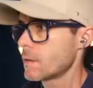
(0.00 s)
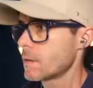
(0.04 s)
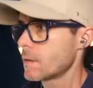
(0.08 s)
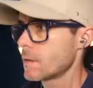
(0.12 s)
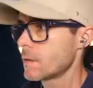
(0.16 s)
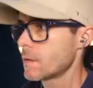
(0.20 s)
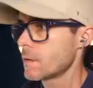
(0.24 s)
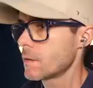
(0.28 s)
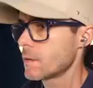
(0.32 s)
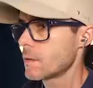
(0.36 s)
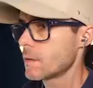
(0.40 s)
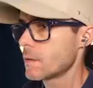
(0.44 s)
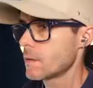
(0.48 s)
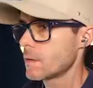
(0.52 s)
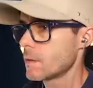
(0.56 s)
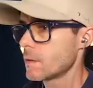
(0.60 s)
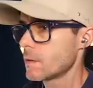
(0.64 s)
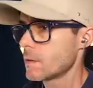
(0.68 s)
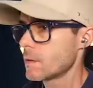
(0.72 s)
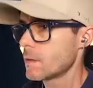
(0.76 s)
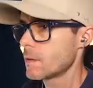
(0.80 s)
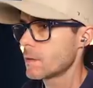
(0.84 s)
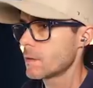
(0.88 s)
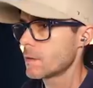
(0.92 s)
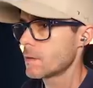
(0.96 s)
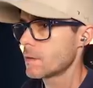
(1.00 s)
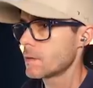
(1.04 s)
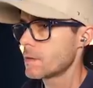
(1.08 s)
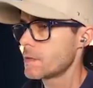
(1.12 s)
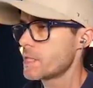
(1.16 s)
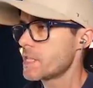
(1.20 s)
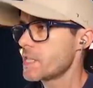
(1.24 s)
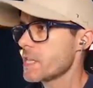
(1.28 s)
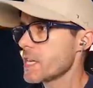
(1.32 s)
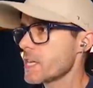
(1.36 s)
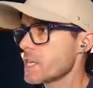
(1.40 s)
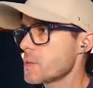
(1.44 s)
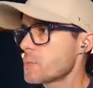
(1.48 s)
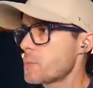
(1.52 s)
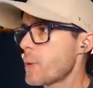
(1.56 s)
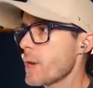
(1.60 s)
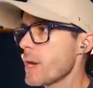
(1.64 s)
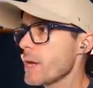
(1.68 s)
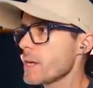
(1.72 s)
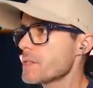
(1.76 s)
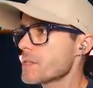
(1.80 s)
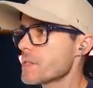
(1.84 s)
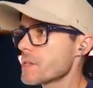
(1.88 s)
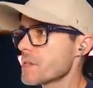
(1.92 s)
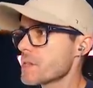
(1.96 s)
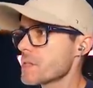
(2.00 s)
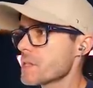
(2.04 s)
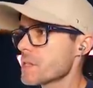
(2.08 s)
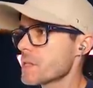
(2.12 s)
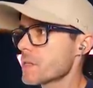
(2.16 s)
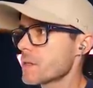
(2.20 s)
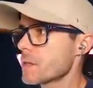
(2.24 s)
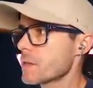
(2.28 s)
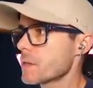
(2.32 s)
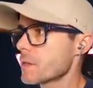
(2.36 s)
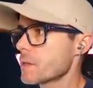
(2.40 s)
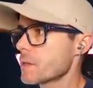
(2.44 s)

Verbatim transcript: Uh, six pieces.